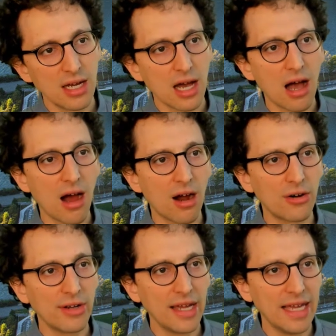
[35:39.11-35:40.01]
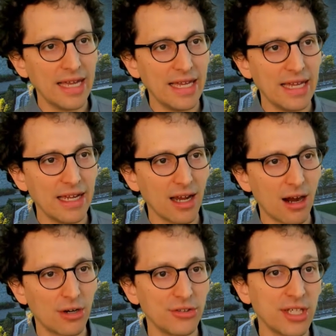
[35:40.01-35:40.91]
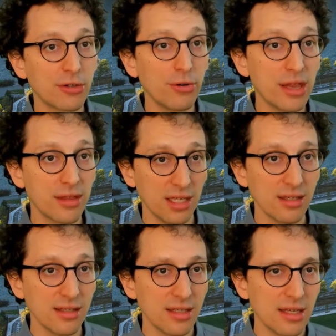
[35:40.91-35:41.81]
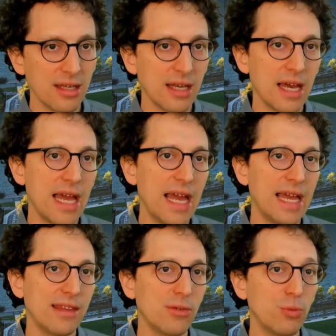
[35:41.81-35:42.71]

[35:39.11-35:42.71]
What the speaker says: are decreasing, and